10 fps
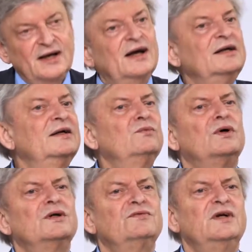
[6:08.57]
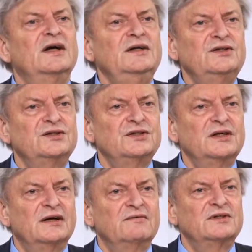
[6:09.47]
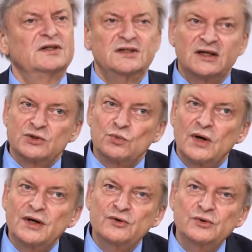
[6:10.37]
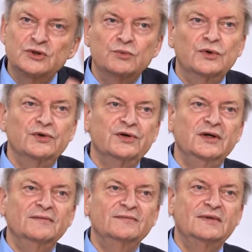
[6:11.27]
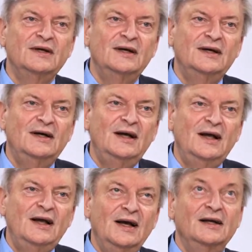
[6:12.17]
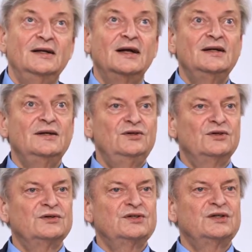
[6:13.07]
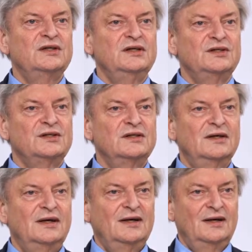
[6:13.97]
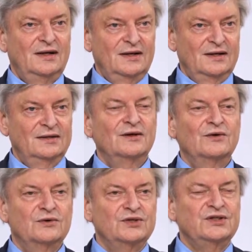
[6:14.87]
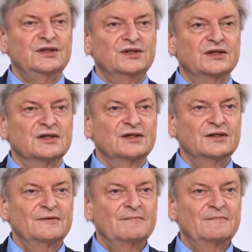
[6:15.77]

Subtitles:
And then one of the angels in heaven says, there's one who is worthy. And then John sees the Lord Jesus.